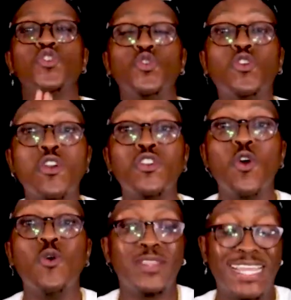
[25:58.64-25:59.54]
You don't
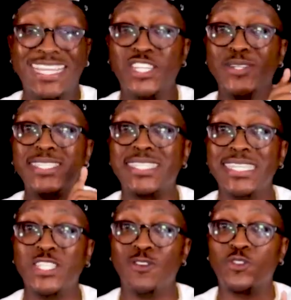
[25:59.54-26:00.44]
know that in your
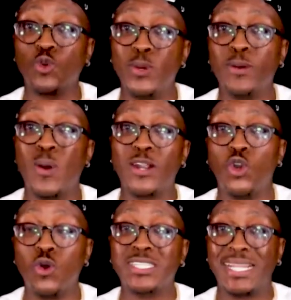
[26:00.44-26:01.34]
season of doing what
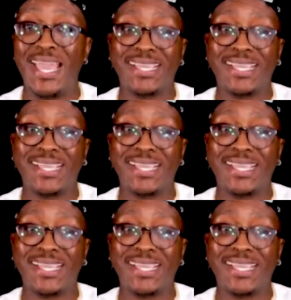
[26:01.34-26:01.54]
looks